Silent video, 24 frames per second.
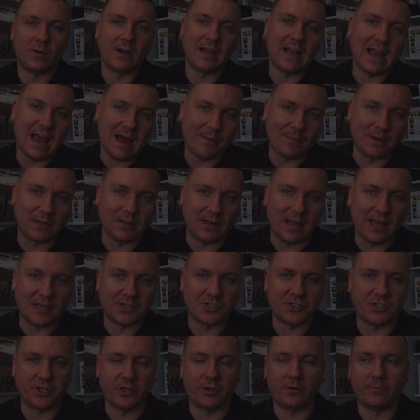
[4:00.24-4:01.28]
recapping
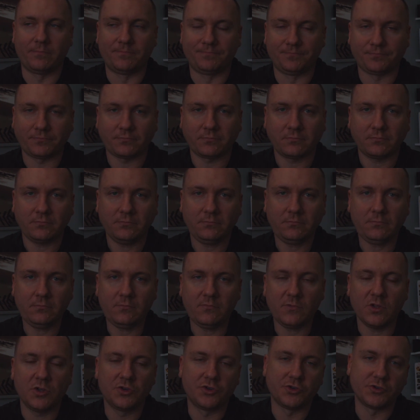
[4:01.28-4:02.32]
last year.
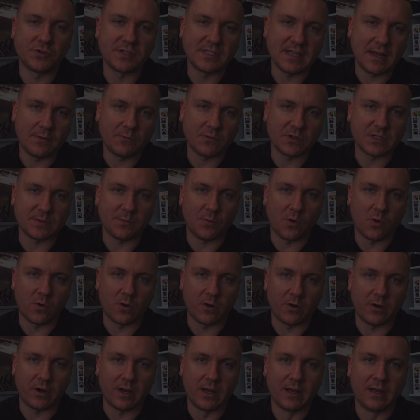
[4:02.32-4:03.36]
Drew's son was
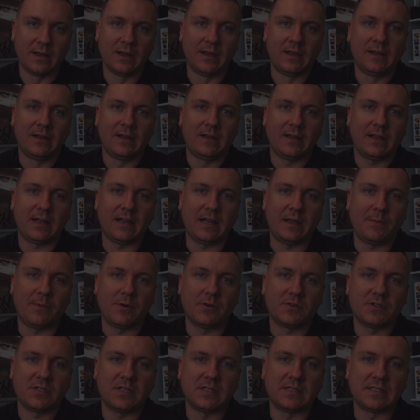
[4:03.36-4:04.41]
born, and he
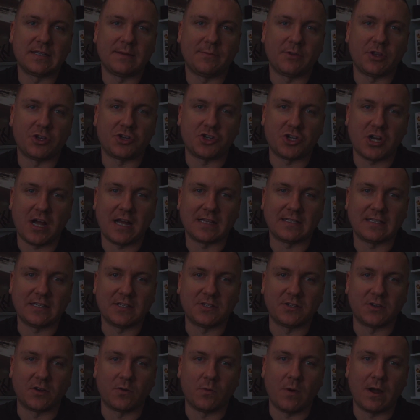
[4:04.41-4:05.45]
posted some of the shots he
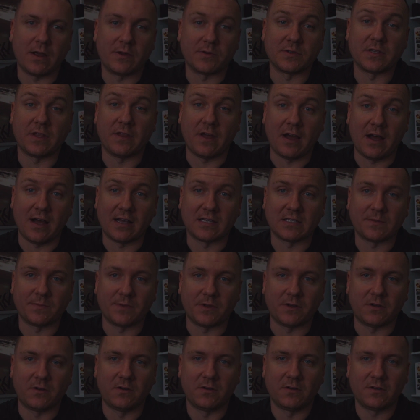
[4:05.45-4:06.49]
took while he was in the
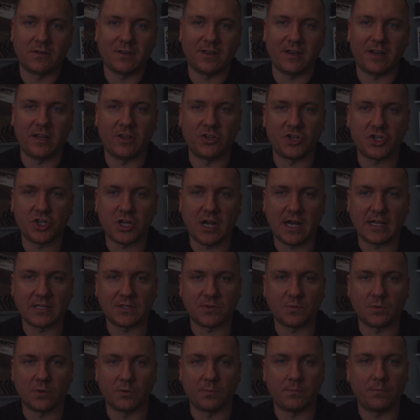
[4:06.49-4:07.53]
hospital. And his
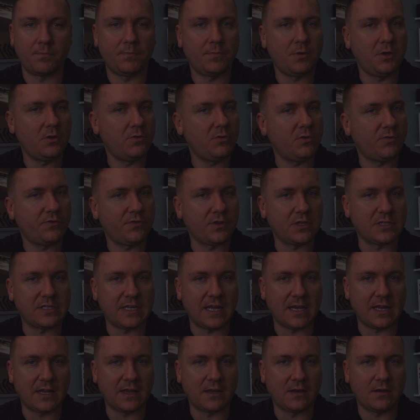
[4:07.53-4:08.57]
shots were beautifully
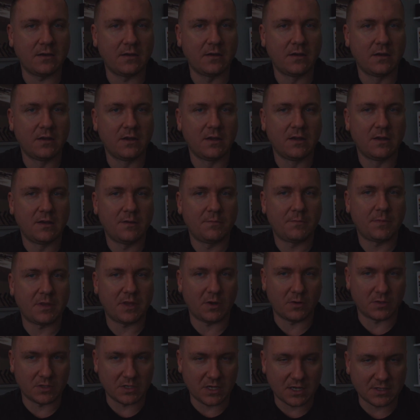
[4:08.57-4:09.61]
taken, but
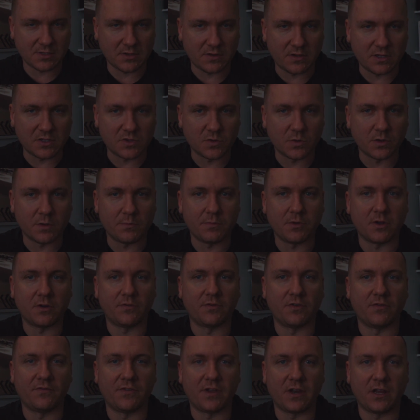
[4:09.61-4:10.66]
there was also these really
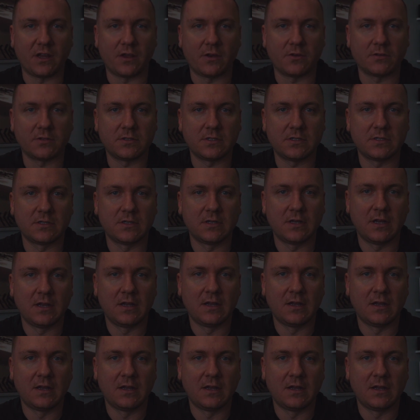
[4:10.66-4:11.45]
beautiful videos.